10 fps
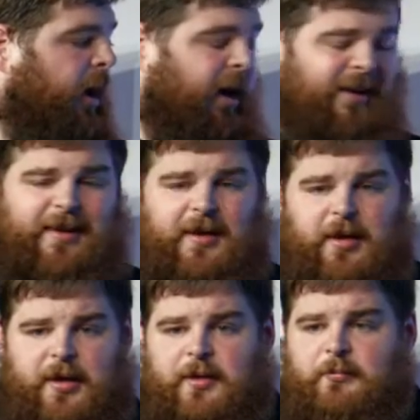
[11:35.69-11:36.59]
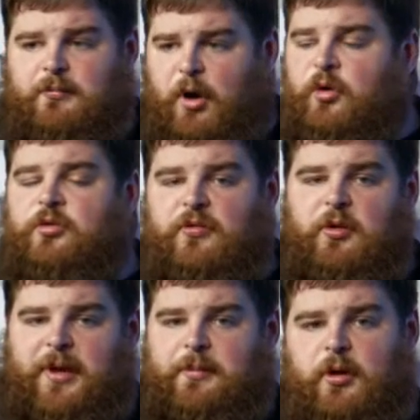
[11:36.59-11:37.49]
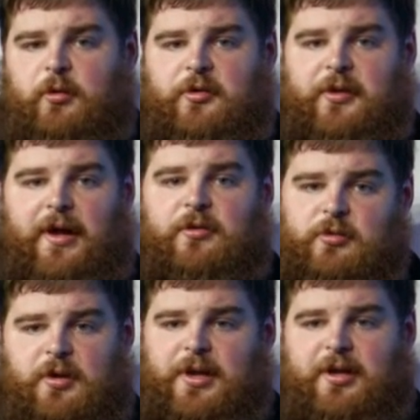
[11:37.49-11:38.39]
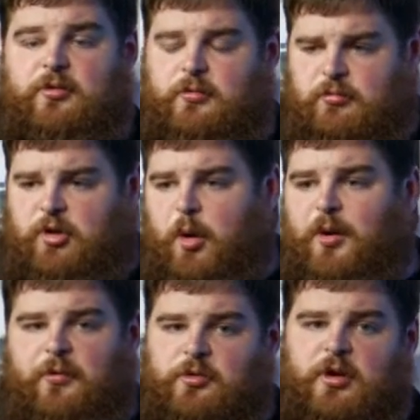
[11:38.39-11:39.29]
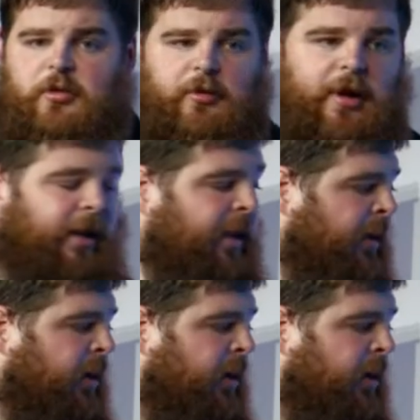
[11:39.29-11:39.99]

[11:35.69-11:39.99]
ideally, most of the people that were in that, so at least 2 if it was only 3,